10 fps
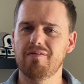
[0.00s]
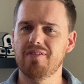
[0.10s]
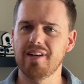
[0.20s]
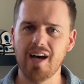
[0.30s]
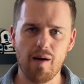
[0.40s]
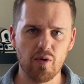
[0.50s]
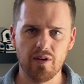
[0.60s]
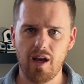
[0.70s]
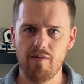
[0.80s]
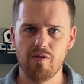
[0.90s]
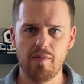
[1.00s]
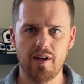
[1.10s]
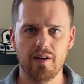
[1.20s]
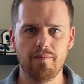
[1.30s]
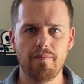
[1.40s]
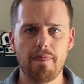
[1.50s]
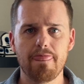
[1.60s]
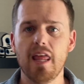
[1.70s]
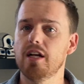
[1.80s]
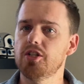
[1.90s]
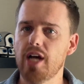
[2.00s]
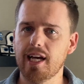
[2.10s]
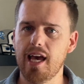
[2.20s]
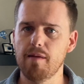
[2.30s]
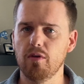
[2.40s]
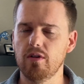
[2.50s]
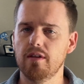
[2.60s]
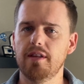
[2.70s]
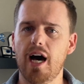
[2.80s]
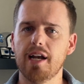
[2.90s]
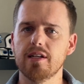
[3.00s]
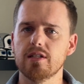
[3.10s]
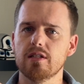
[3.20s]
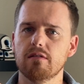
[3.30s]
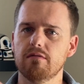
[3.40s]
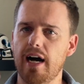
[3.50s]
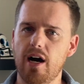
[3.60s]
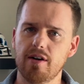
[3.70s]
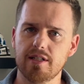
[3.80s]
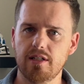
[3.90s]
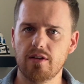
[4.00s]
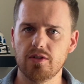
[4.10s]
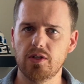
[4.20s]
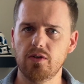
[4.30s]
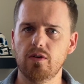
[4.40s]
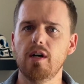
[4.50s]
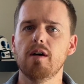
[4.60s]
Phenomenal game from him. Jack Campbell, not as loud as the other 2,